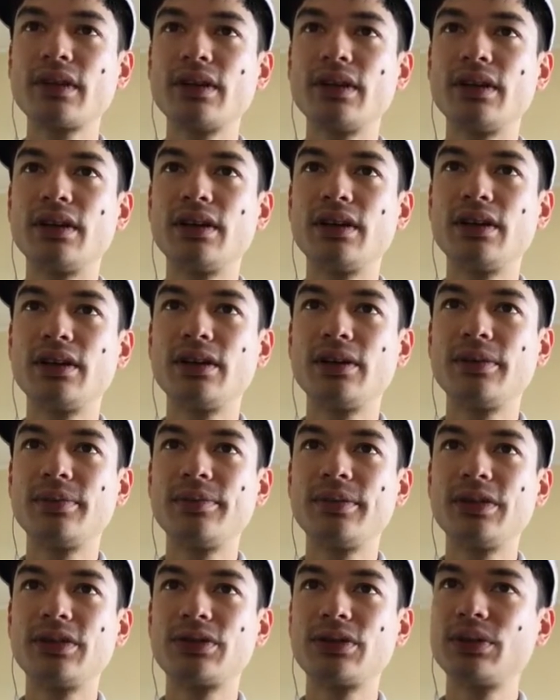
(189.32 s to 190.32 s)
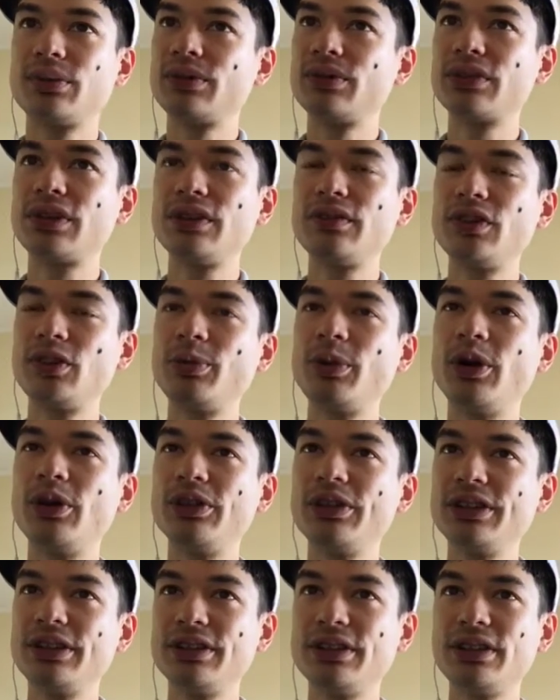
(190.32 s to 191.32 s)
Um, so instead of
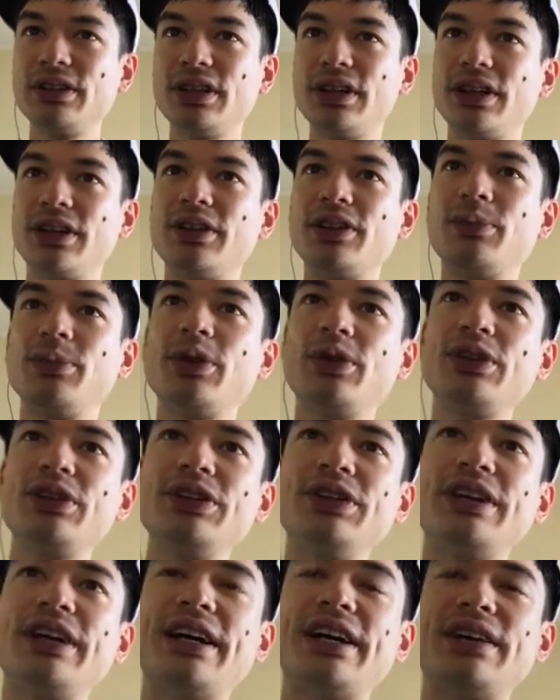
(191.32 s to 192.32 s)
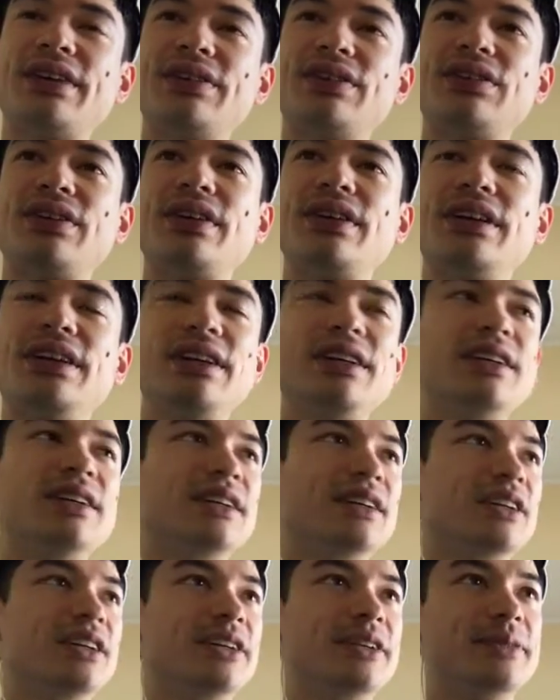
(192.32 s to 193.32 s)
Napoleon, uh, Napoleon has a,
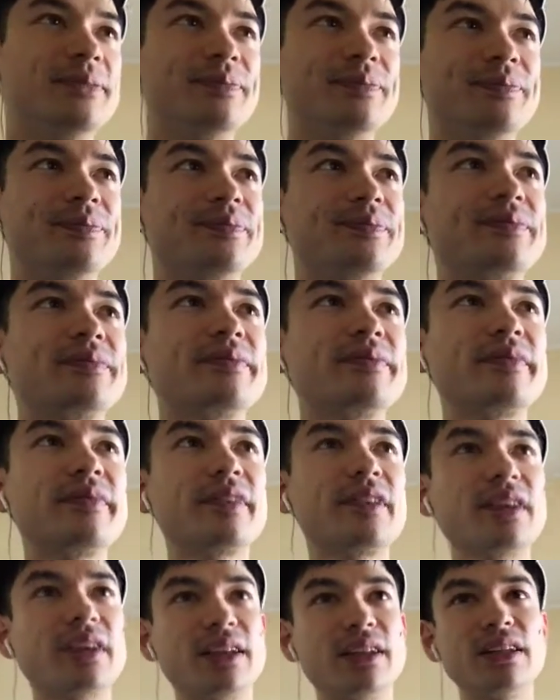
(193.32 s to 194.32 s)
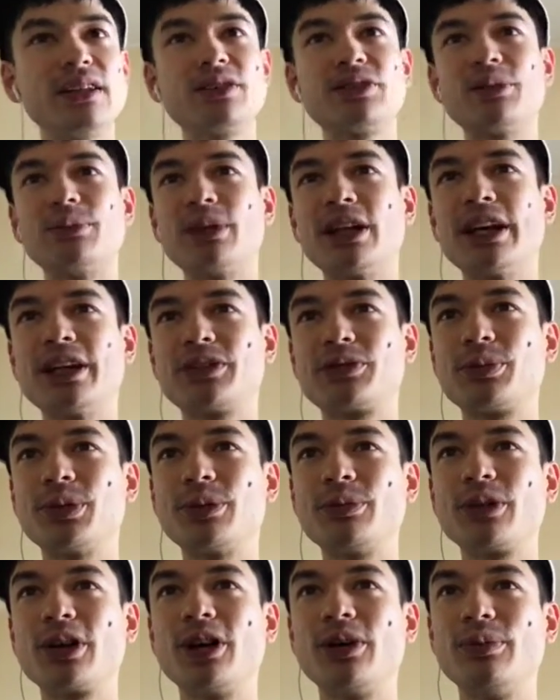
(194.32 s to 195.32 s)
um, I think it's a blast
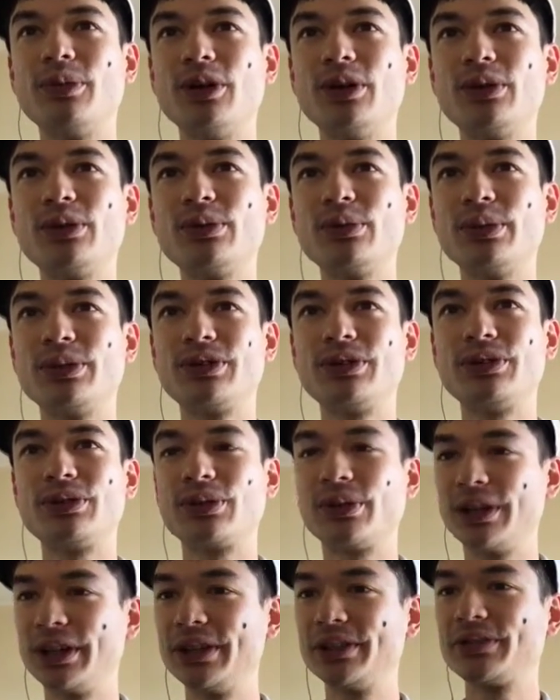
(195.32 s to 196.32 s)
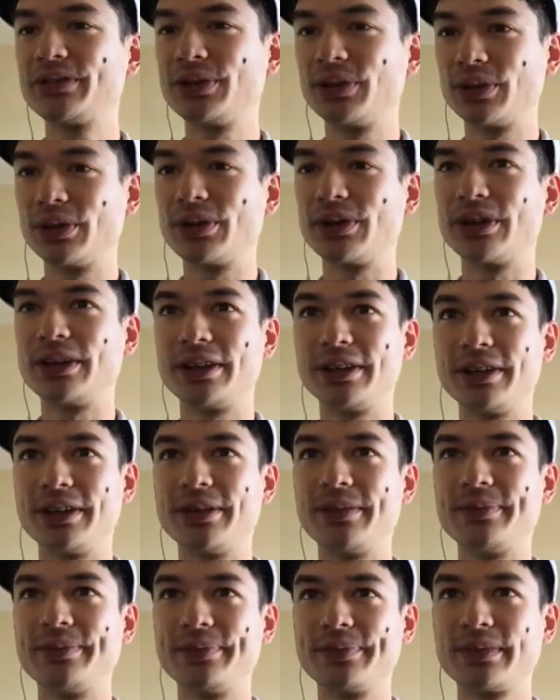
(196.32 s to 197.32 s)
bump combo, which is great for
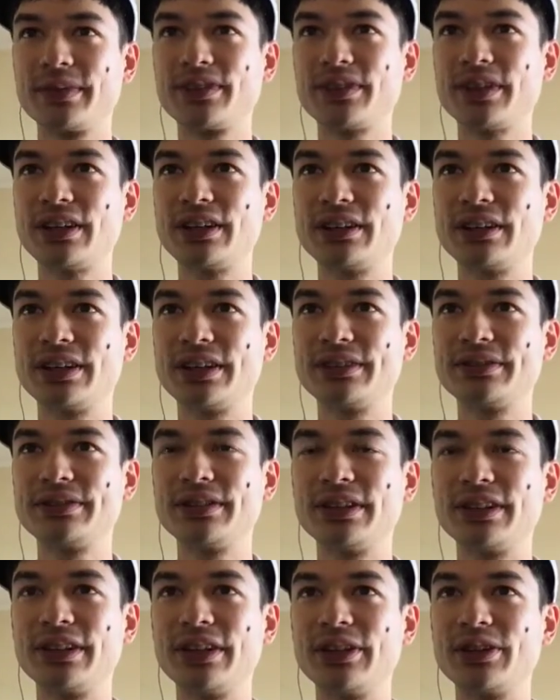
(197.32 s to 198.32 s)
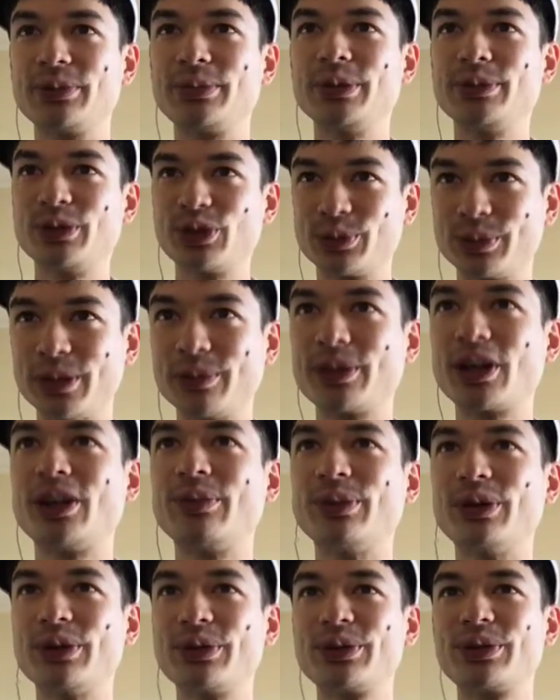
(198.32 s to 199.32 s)
um, setting off other people's bump
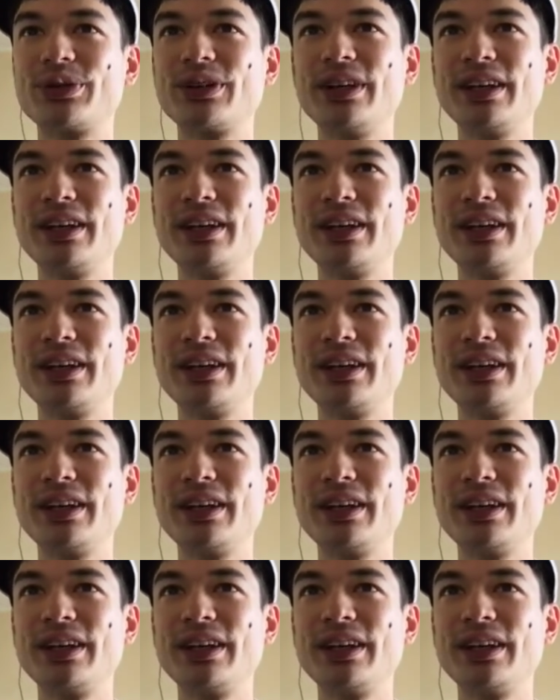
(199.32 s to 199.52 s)
combos.